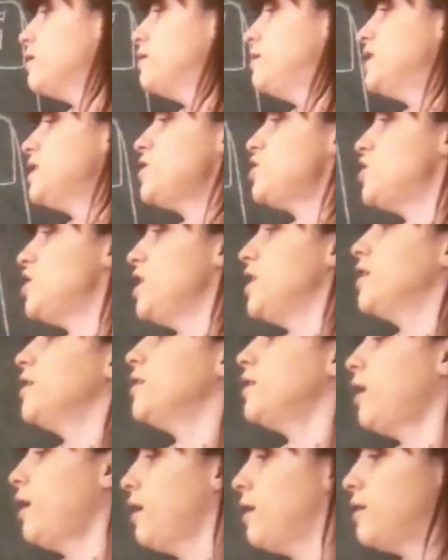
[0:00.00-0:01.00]
this
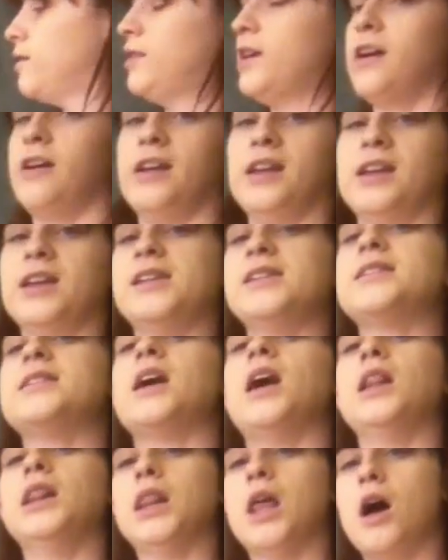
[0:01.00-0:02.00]
year there is
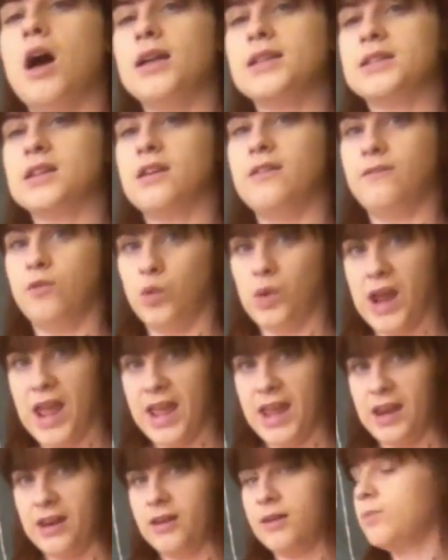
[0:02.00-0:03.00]
a lot of
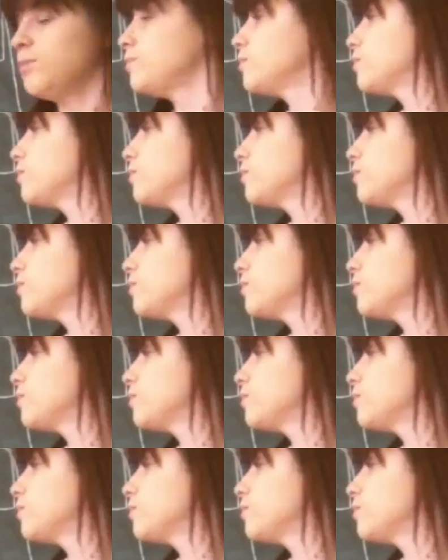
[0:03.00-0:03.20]
rain.